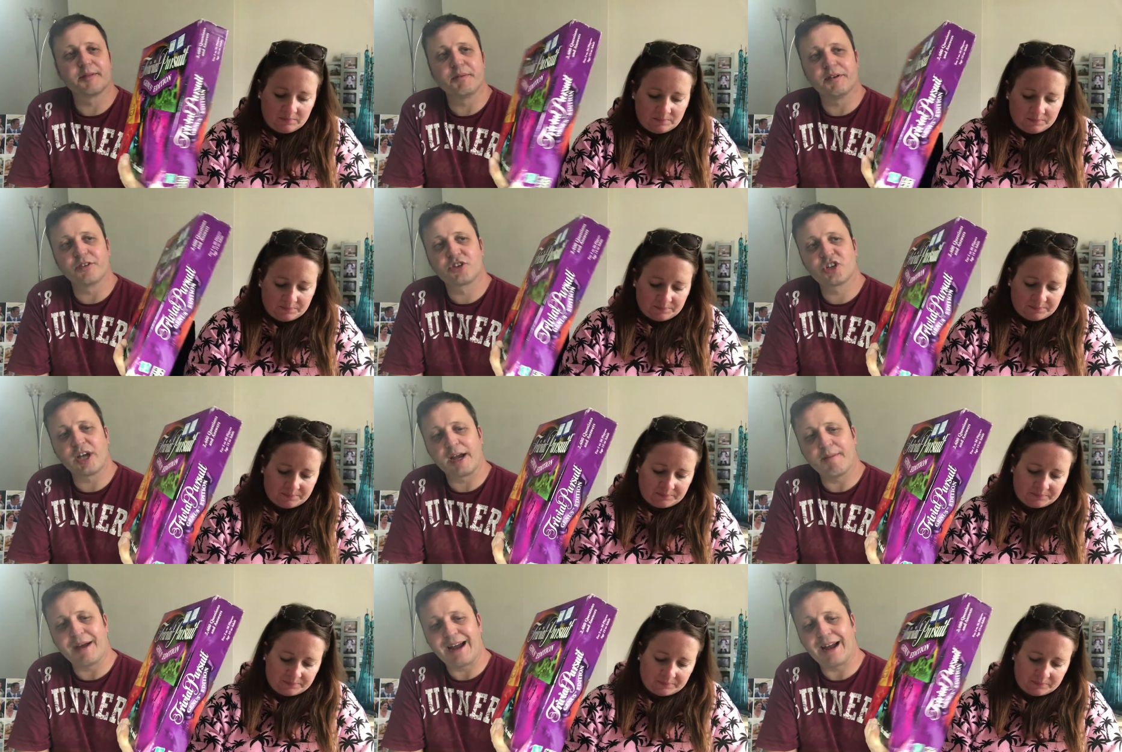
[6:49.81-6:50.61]
Speaker 1: a bit of a
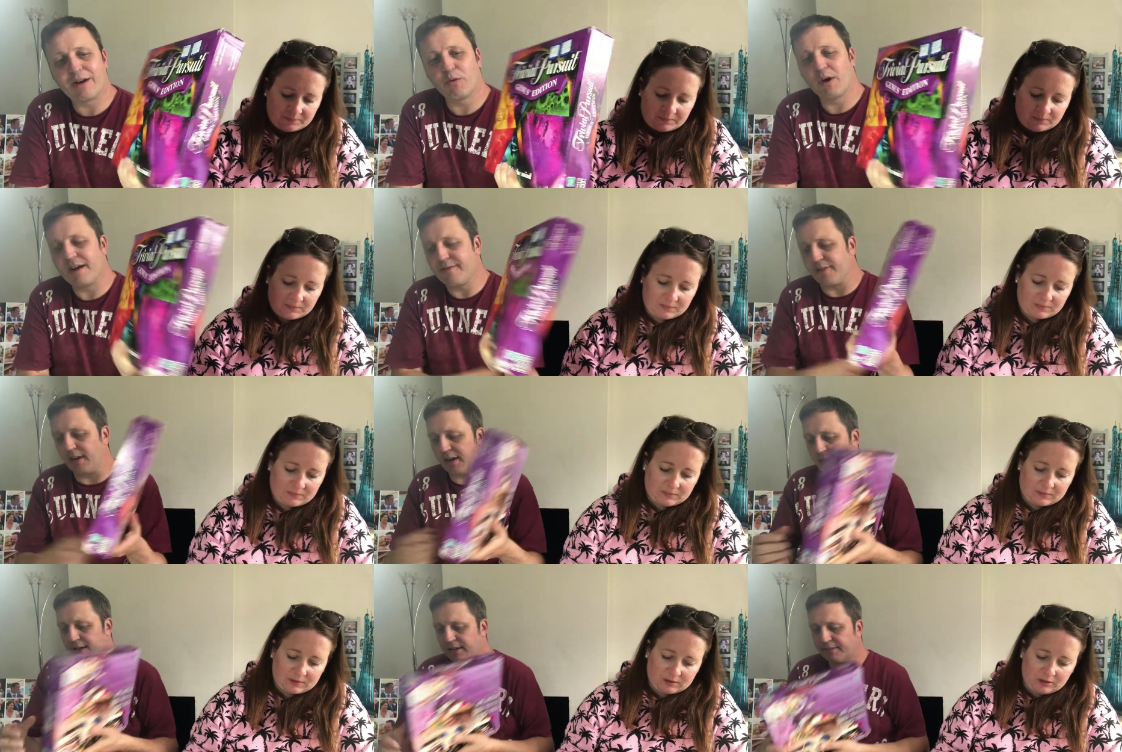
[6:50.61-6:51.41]
shame. However,
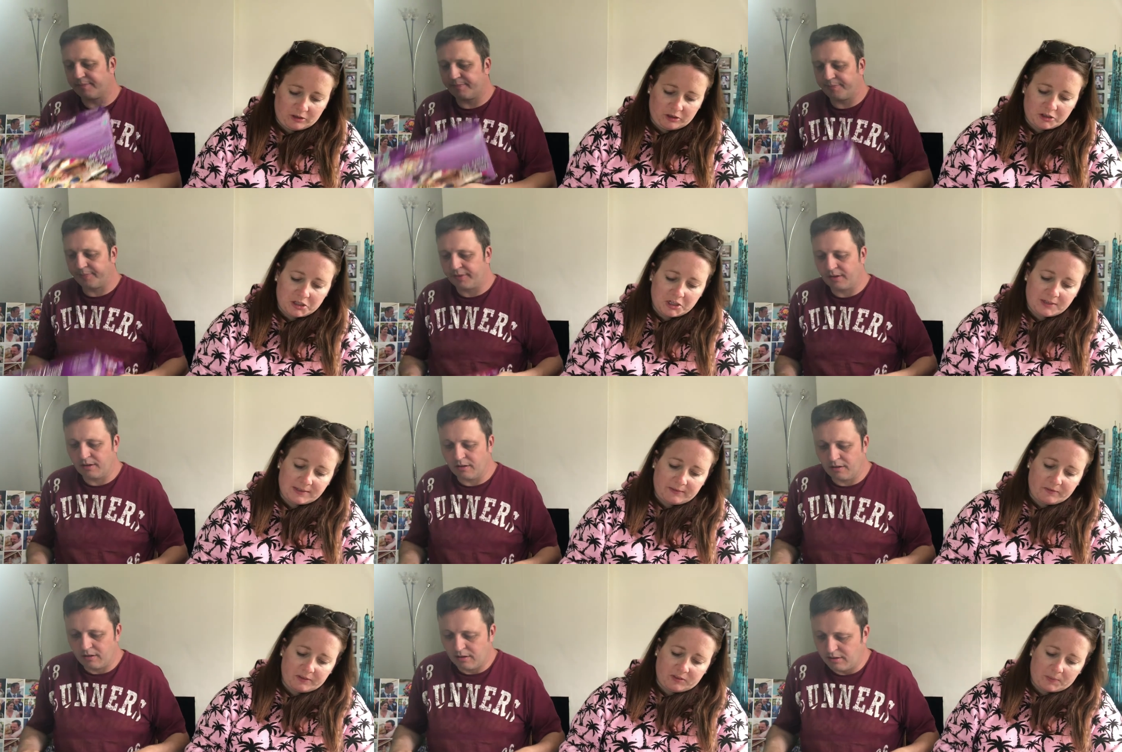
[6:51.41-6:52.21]
Speaker 2: you could use it
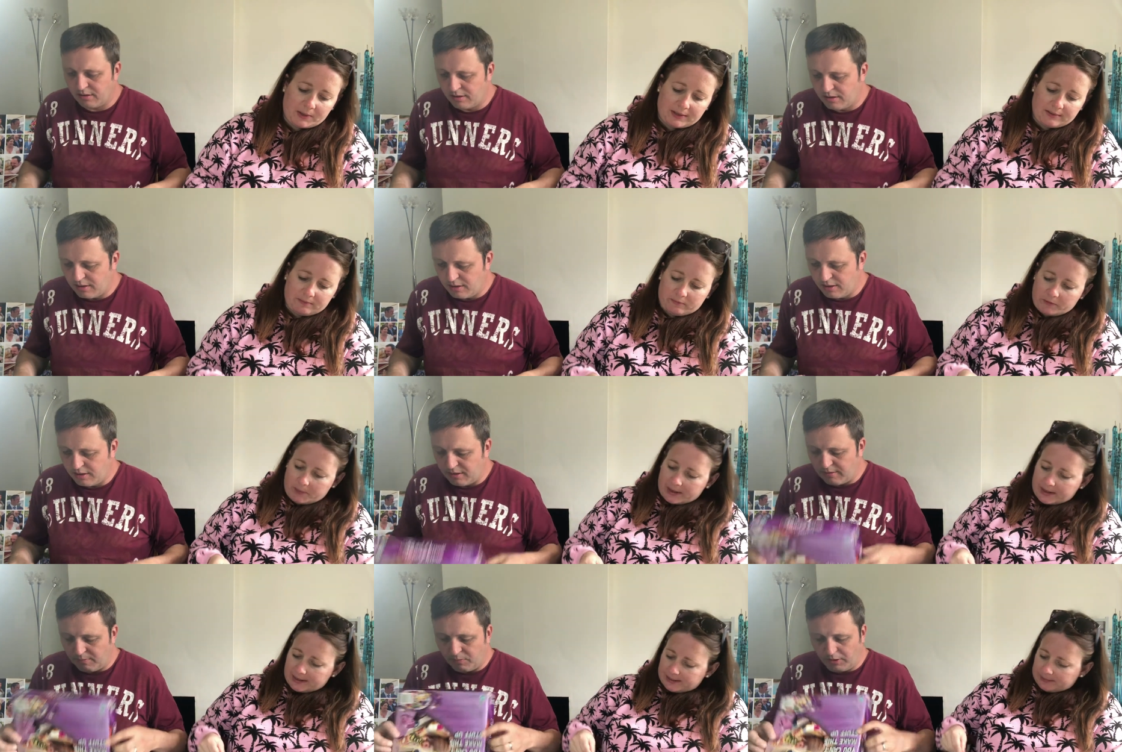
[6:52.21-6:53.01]
for spares and
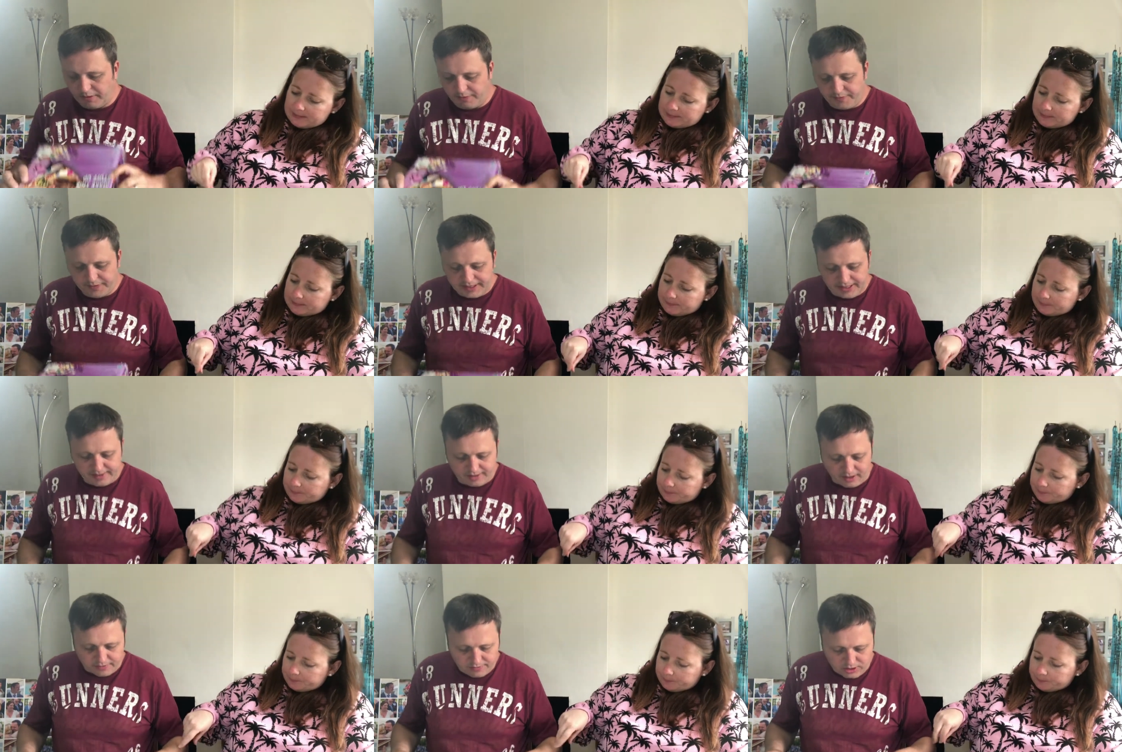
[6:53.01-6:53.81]
Speaker 1: repairs. Well, the thing is,
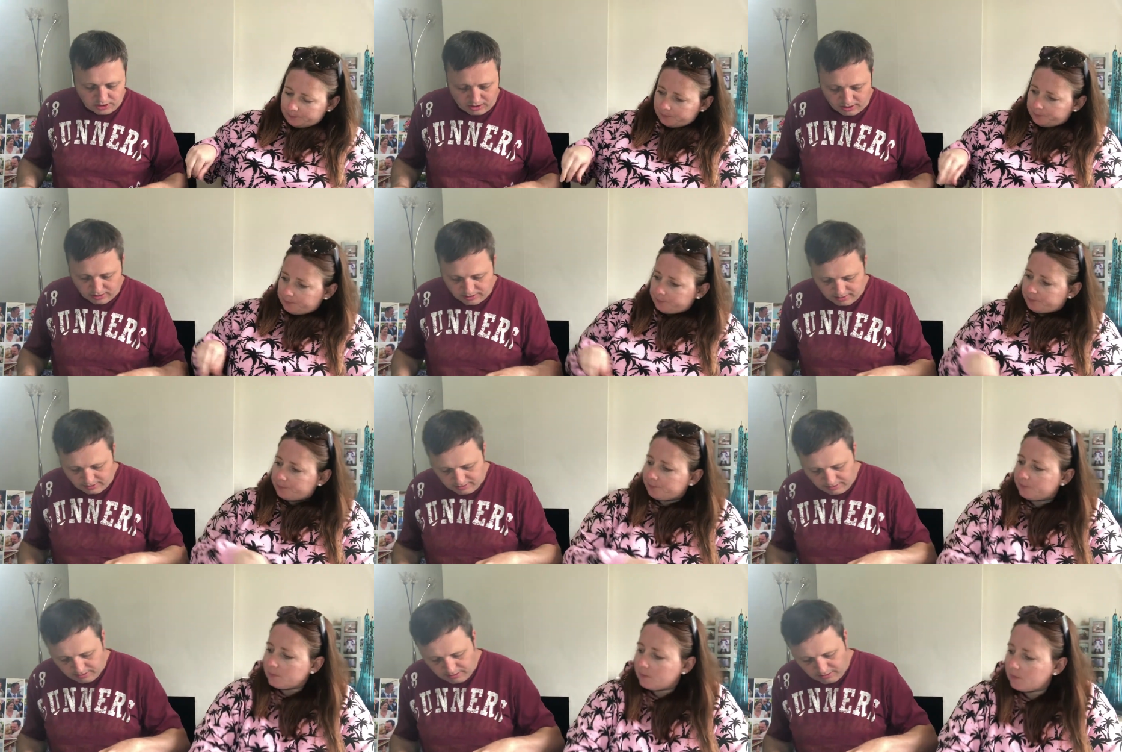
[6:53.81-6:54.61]
I've got
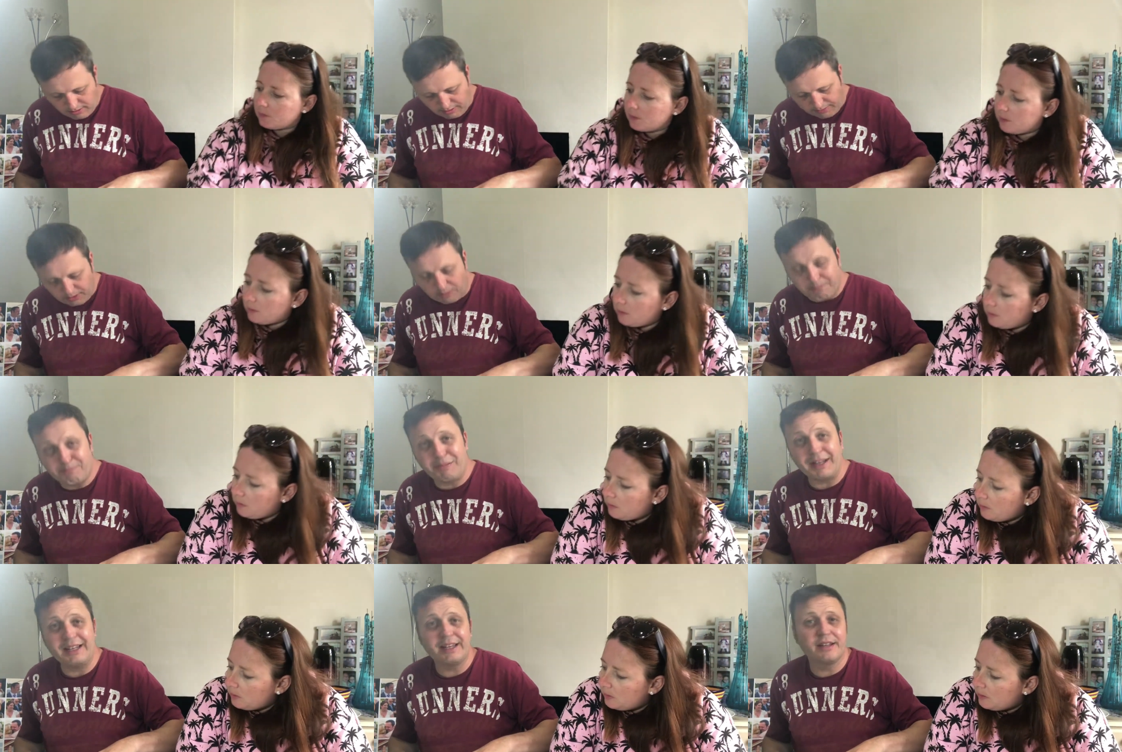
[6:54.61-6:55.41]

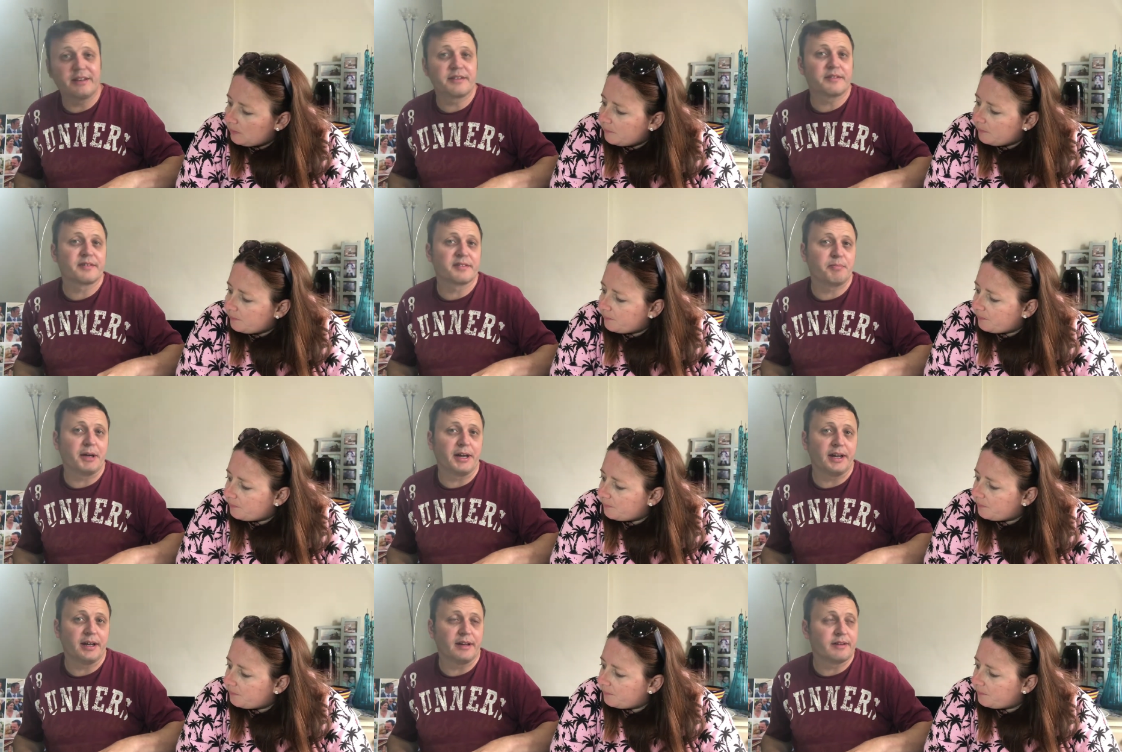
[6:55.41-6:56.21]
billions of
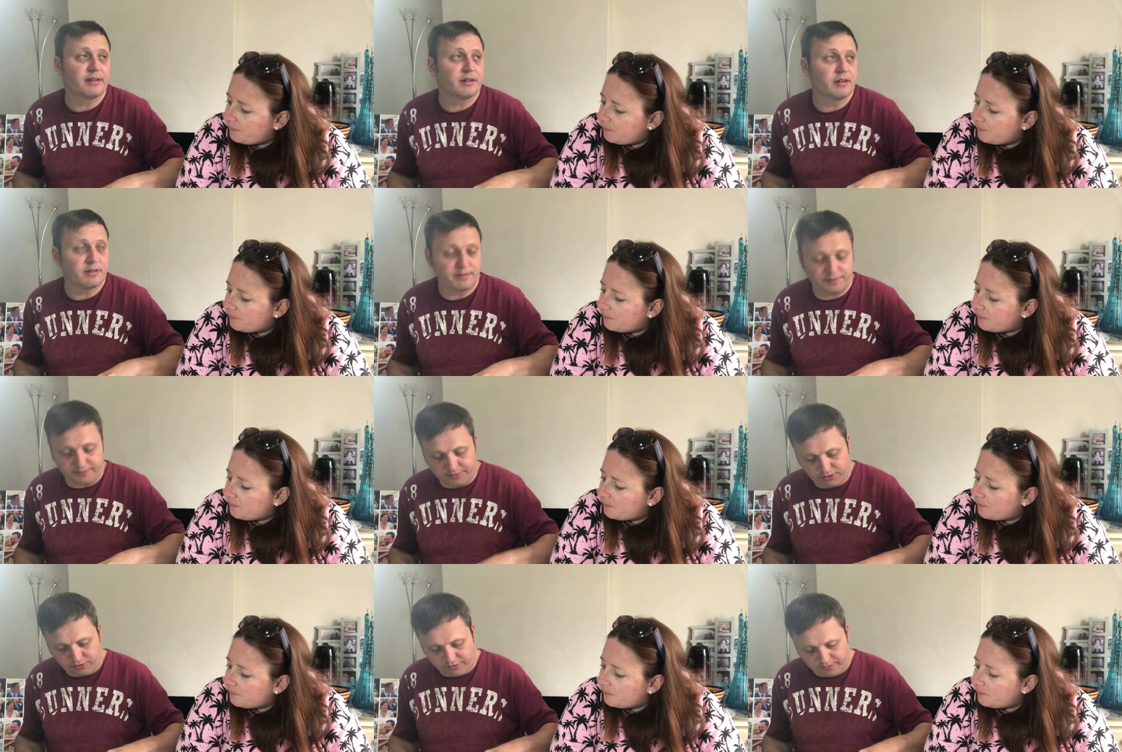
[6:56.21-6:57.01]
spares
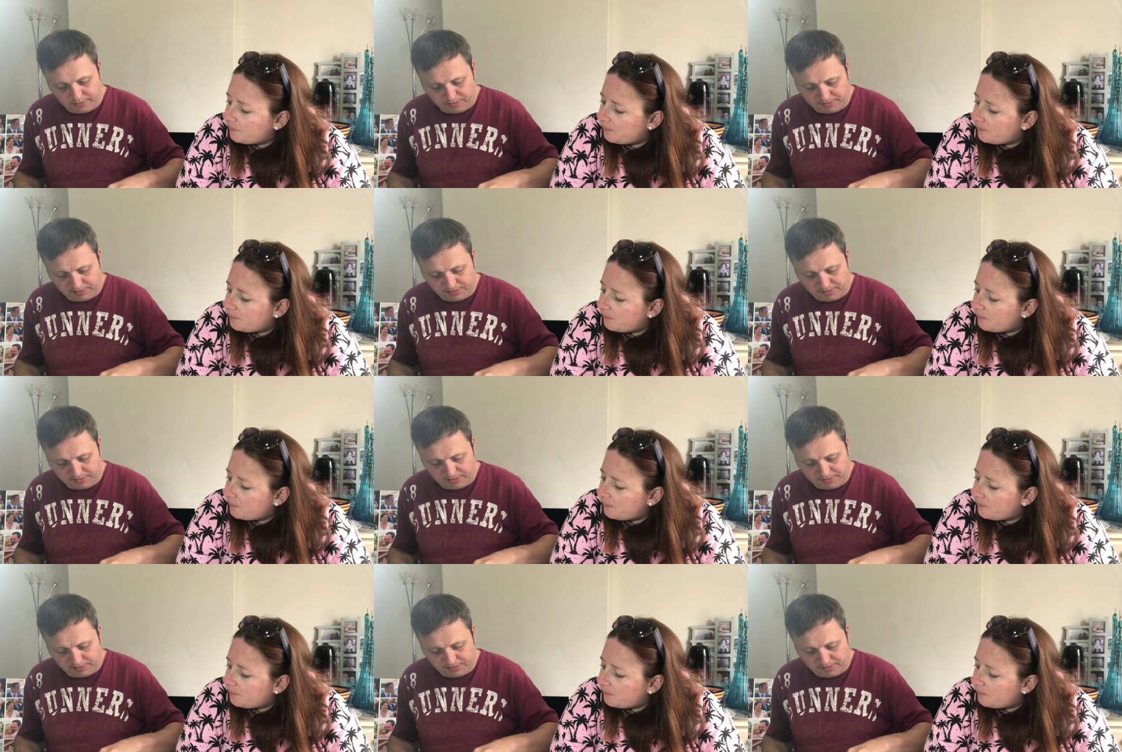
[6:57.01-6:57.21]
for Trivial